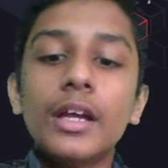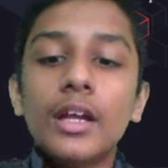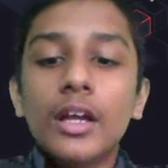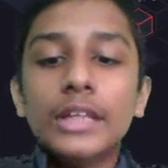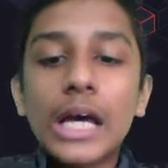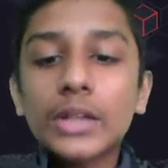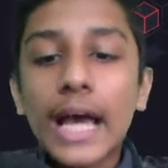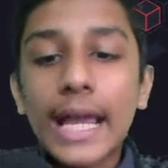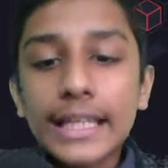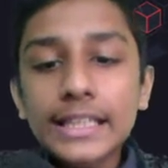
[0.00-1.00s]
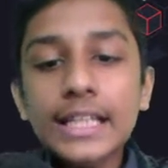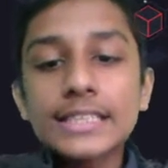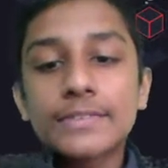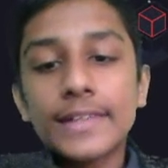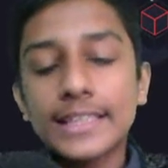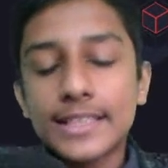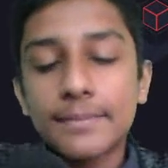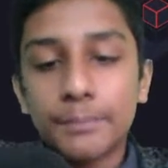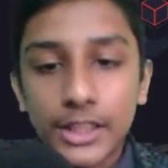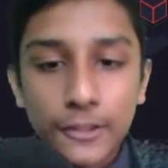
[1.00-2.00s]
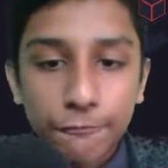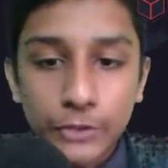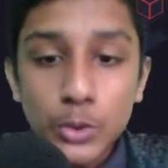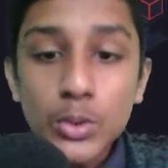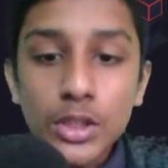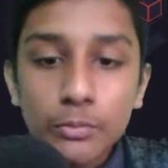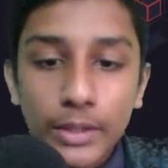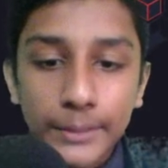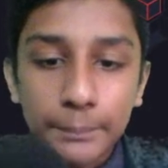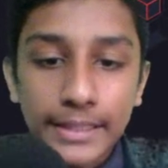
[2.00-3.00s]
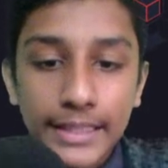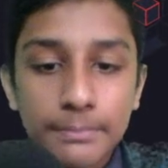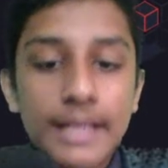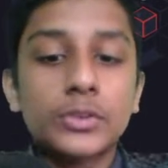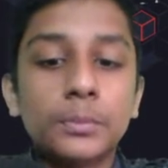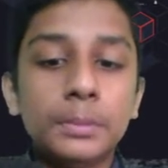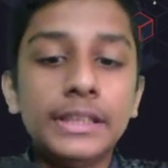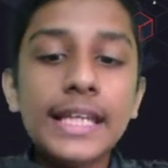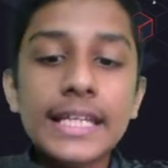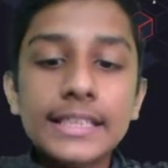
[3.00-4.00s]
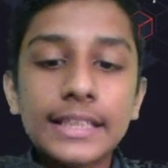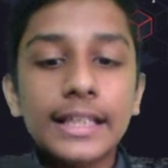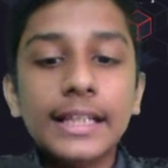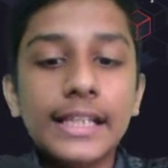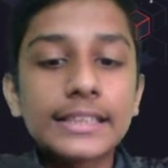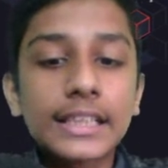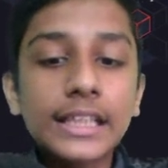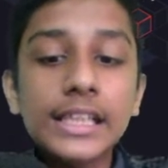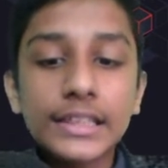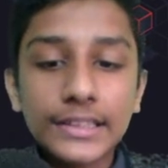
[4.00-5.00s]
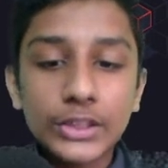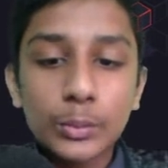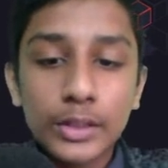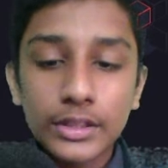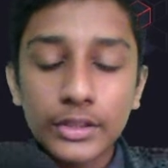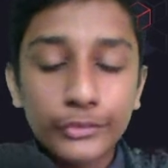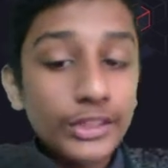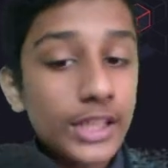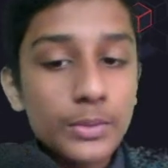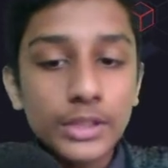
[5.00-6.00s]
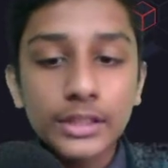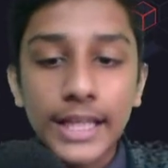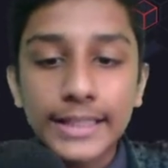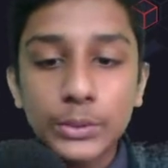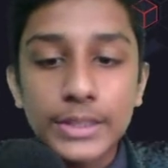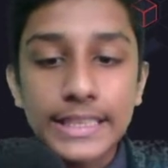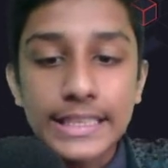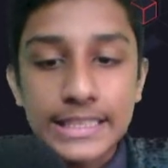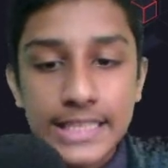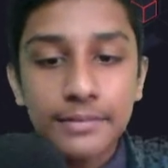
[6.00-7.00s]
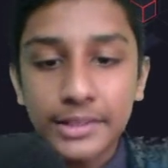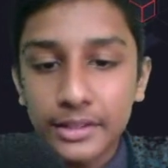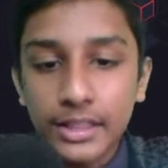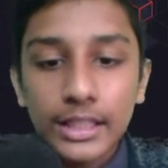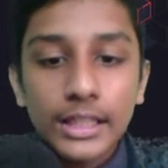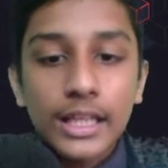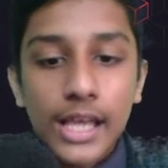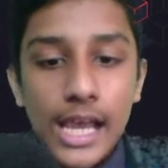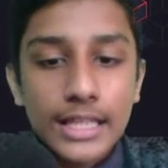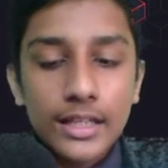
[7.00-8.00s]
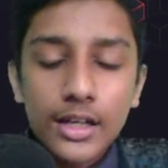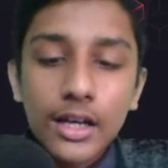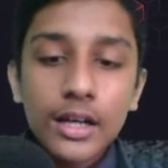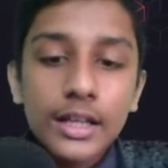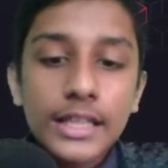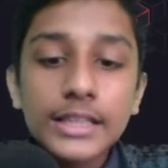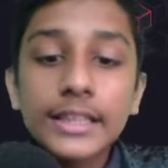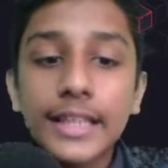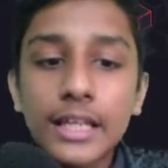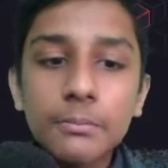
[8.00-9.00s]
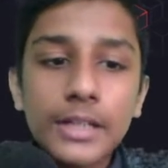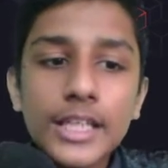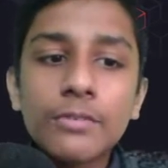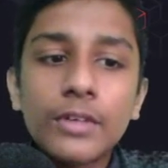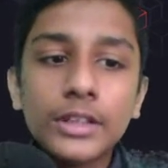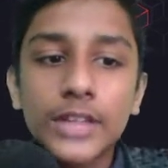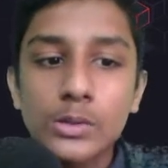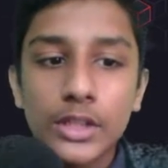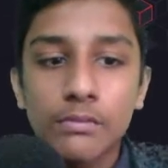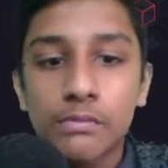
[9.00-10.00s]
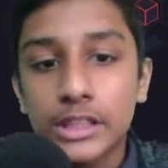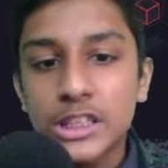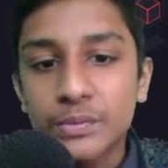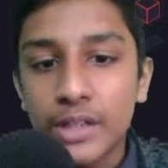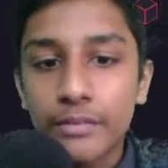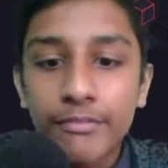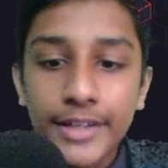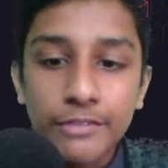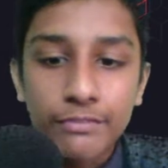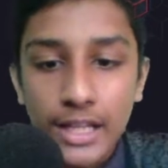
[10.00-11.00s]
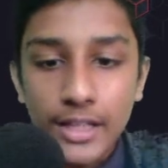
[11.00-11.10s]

Now the idea is very simple. If you want to play knight back to b8, it's clear that you want to read out the knight to d7. And in the game, it worked out in Vidit's favor very well.